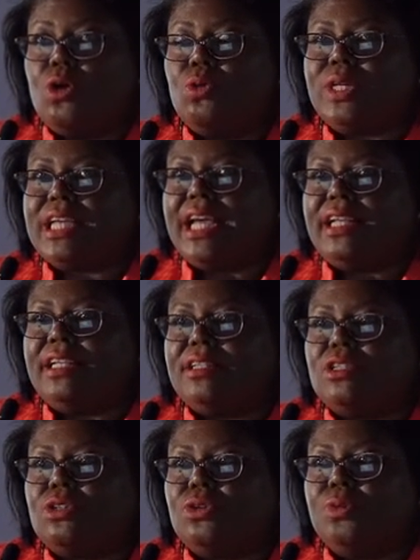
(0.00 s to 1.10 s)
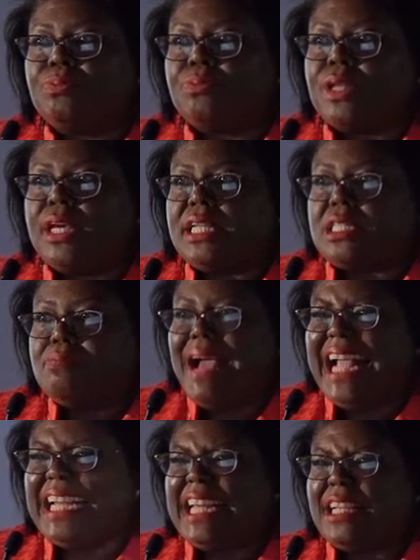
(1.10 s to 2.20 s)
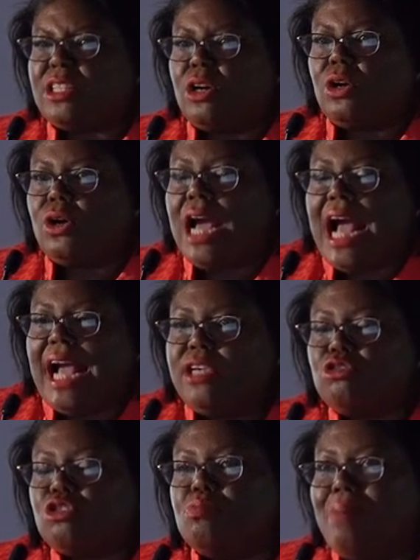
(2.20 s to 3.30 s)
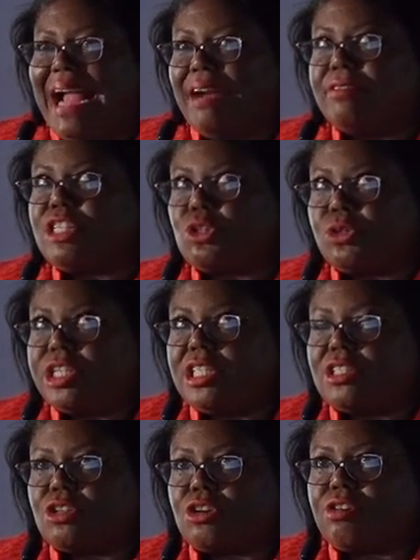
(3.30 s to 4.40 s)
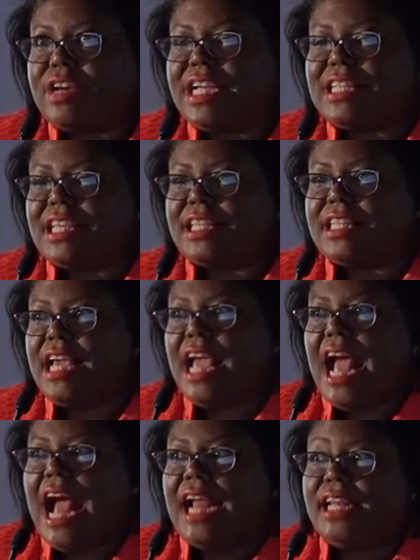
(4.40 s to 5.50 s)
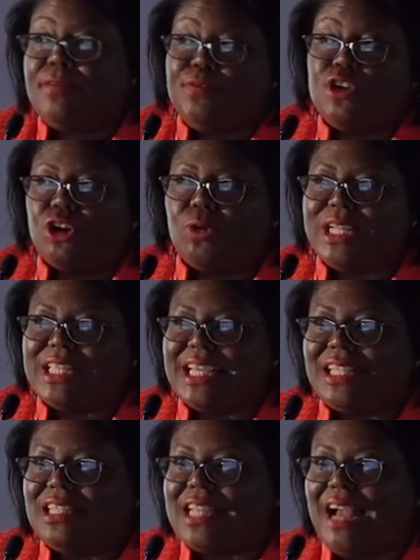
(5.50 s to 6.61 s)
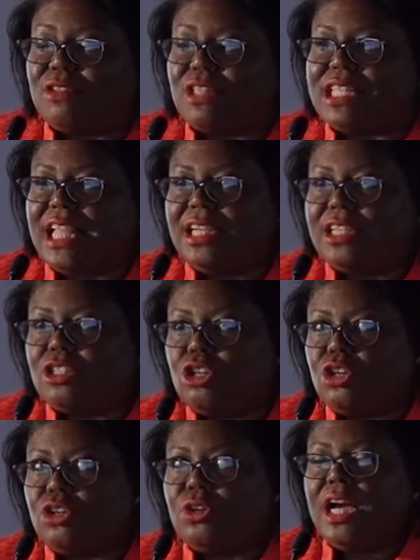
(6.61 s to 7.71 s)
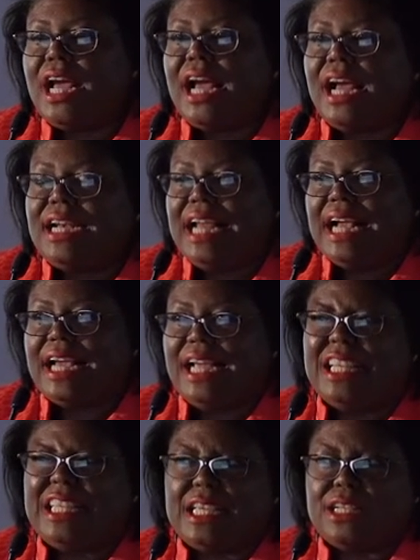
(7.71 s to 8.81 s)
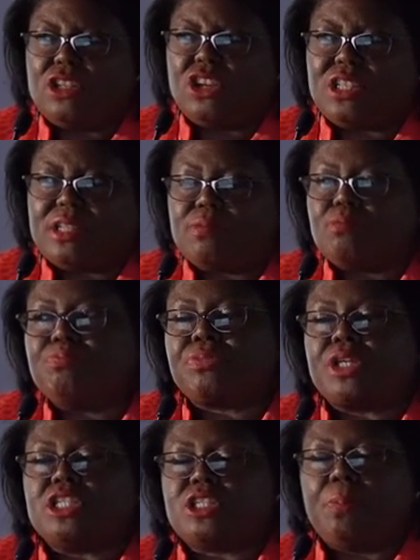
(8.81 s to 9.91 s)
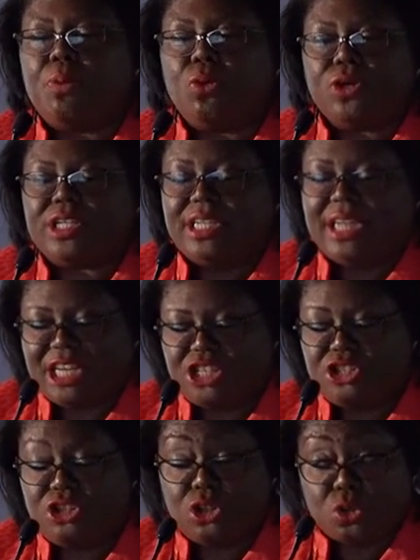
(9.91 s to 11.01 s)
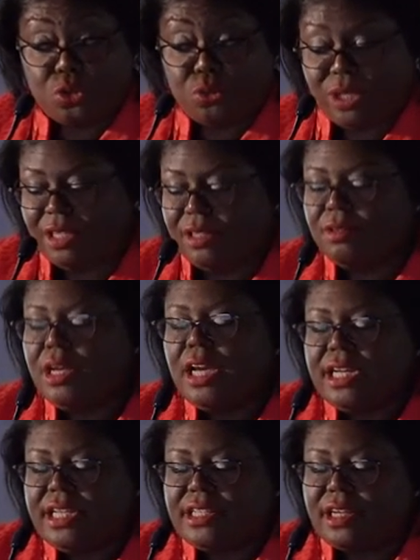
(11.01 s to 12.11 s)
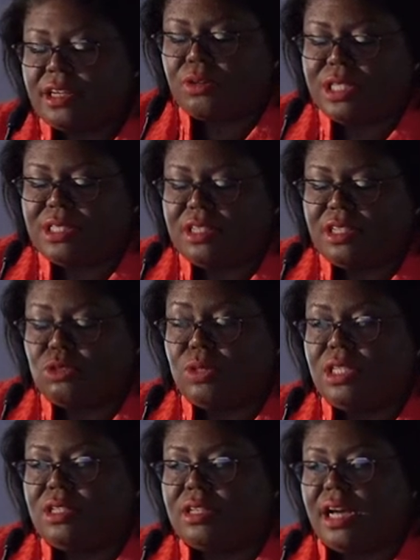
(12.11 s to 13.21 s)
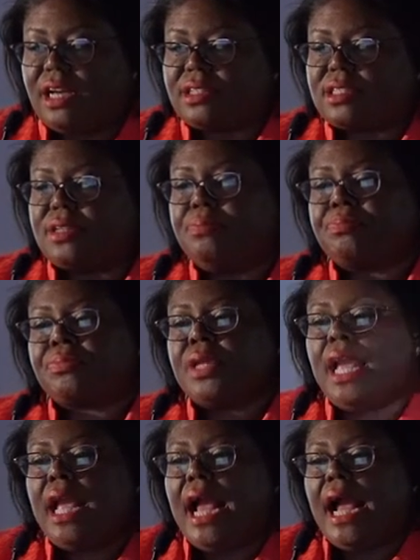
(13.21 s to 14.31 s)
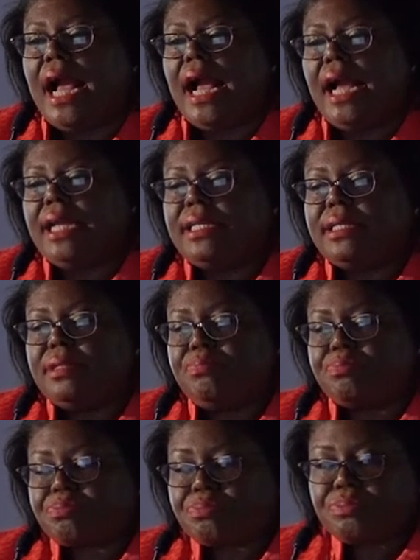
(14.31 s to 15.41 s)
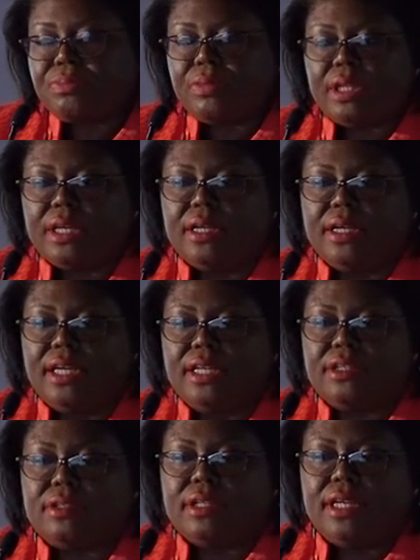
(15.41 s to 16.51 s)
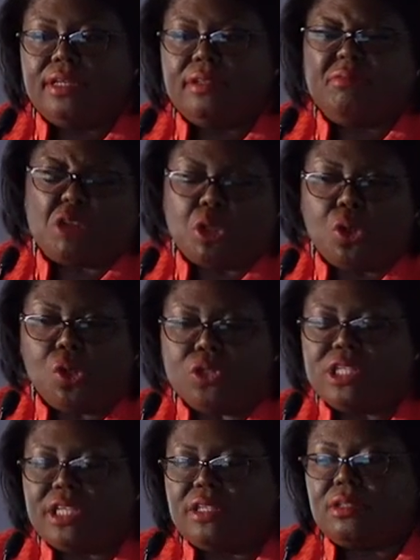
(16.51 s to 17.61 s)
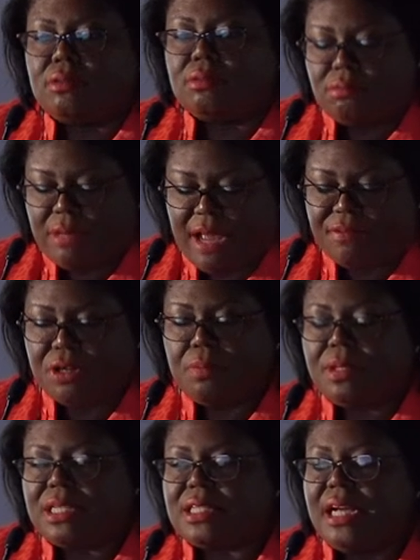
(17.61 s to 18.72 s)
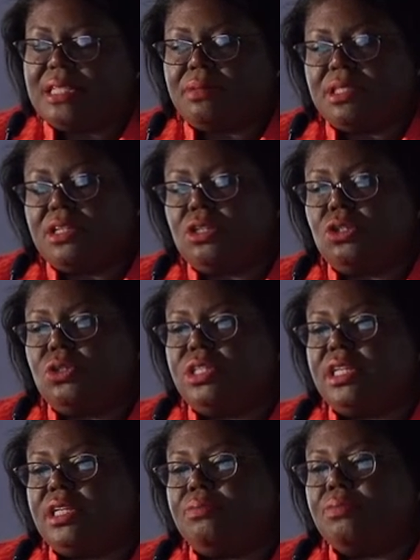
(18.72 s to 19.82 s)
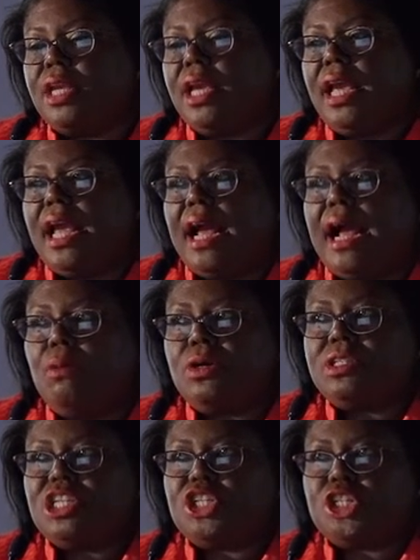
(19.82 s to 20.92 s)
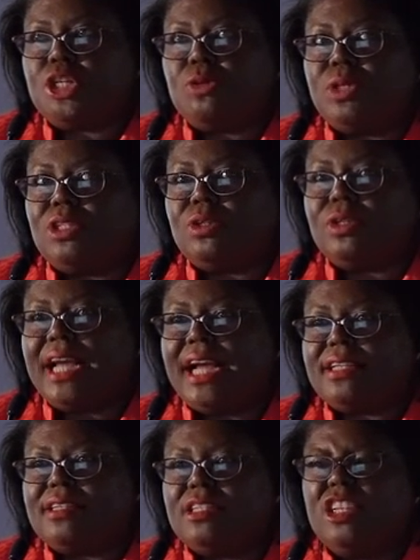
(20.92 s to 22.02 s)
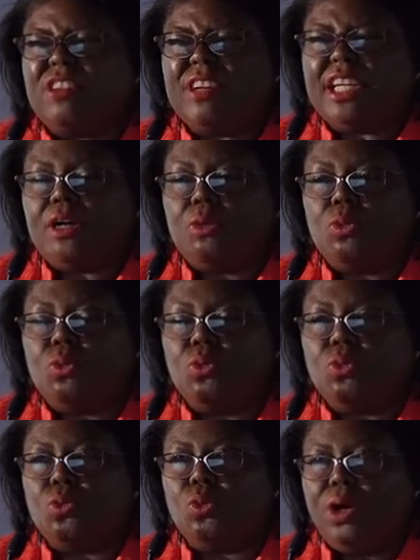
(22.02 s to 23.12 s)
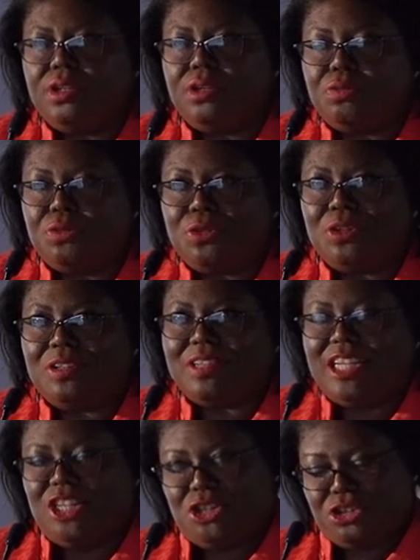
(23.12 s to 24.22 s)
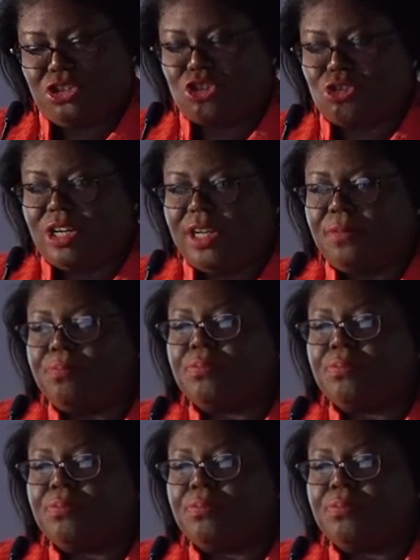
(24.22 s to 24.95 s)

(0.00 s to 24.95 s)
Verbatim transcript: We tend to, it's my data, I used my resources to create it, and if you're going to get it, I have to sell it to you, and that kind of thing. Does it support national goodwill? These questions we need to ask. And in closing, I have a couple of slides, but in closing, I want to share with you that you're in a wonderful industry.